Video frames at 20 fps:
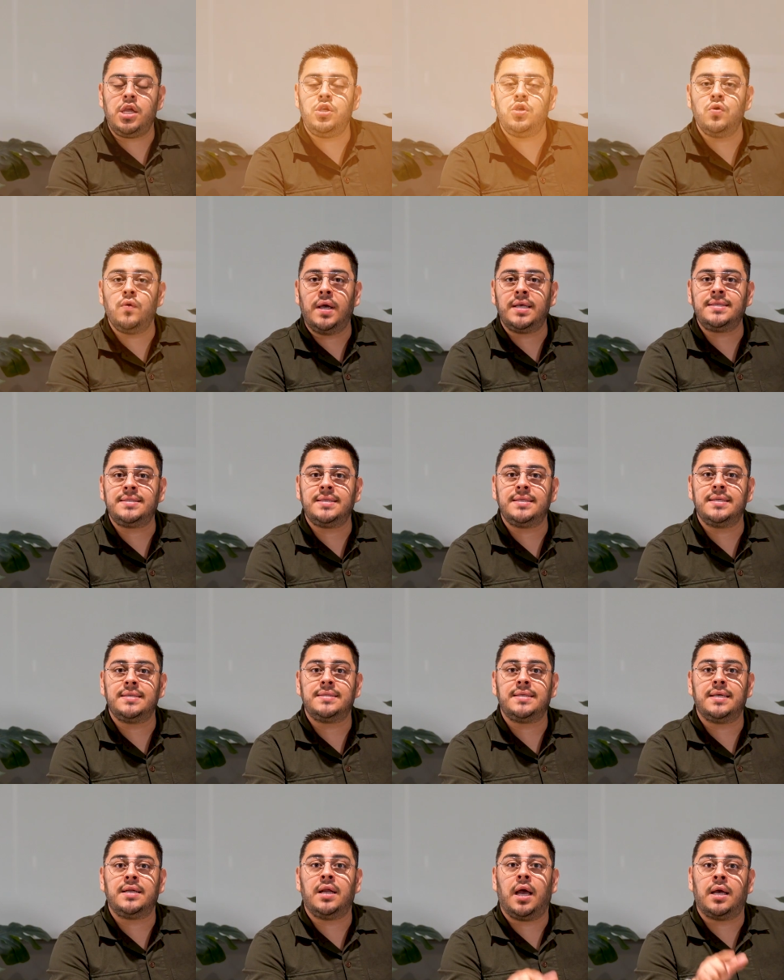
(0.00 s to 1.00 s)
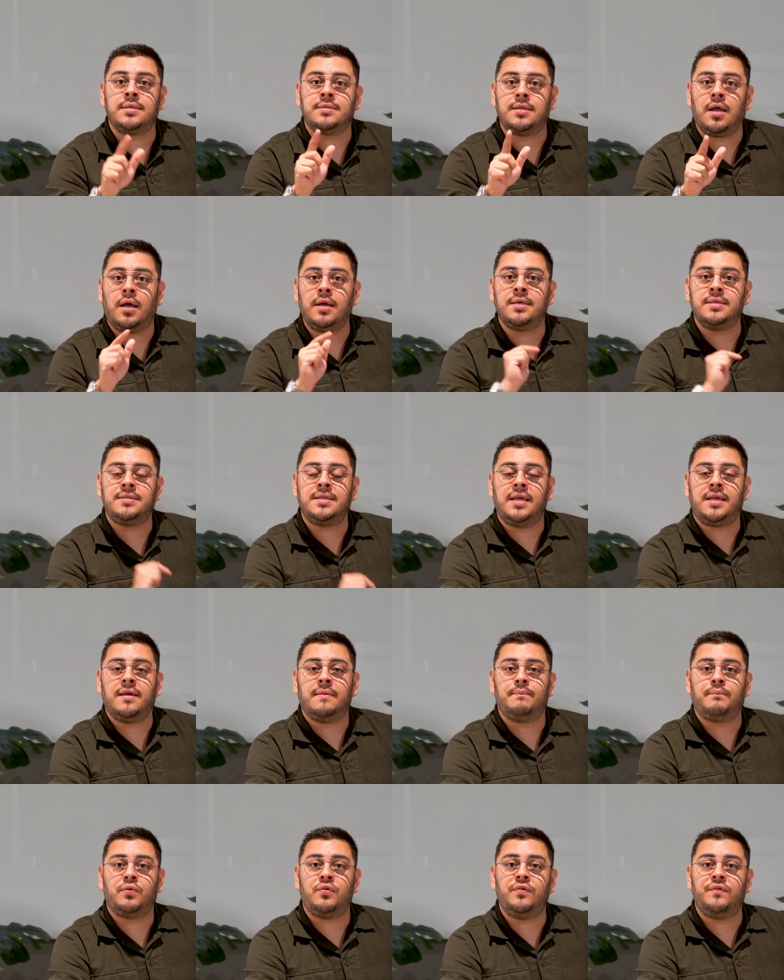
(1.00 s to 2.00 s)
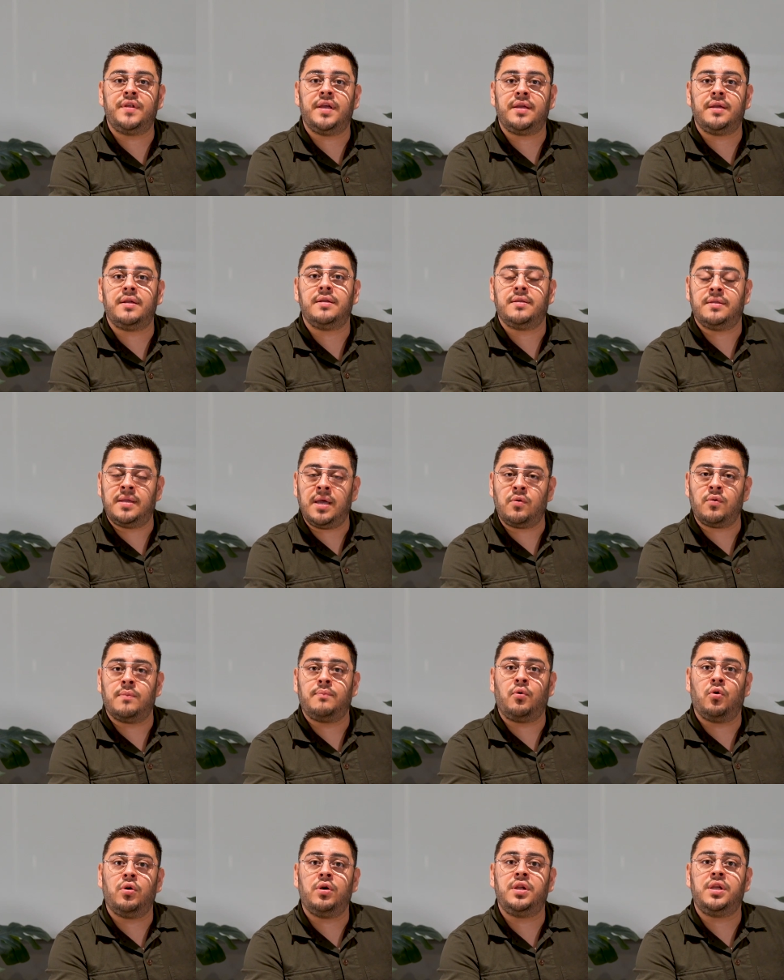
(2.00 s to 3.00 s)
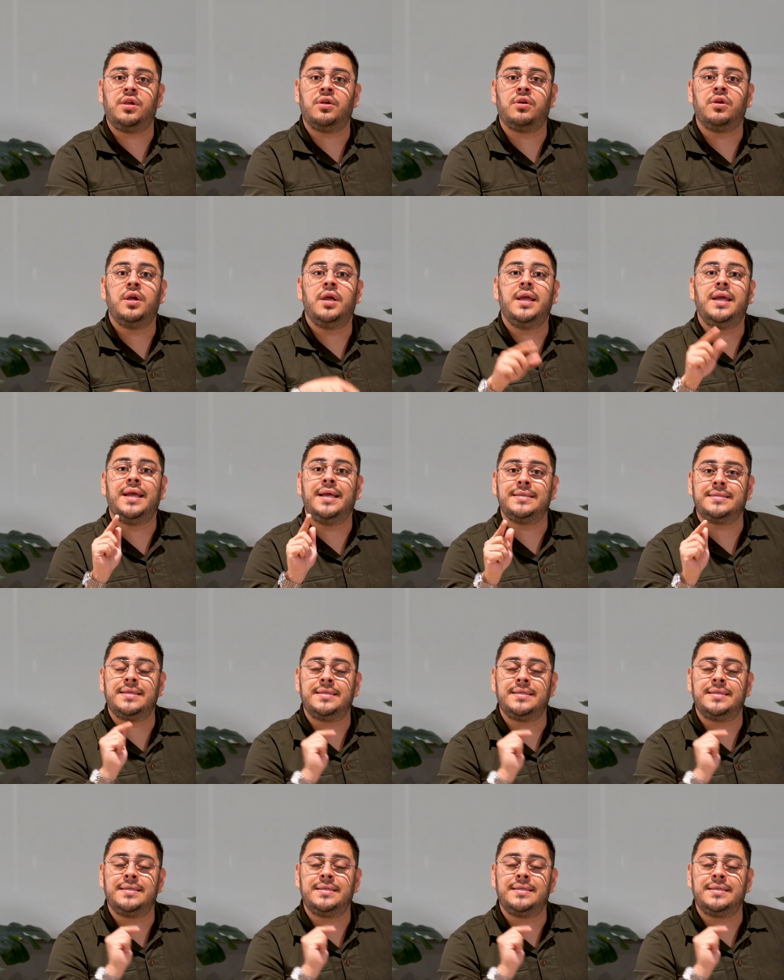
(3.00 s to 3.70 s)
U.S. citizen, as long as they can prove that they were born here, is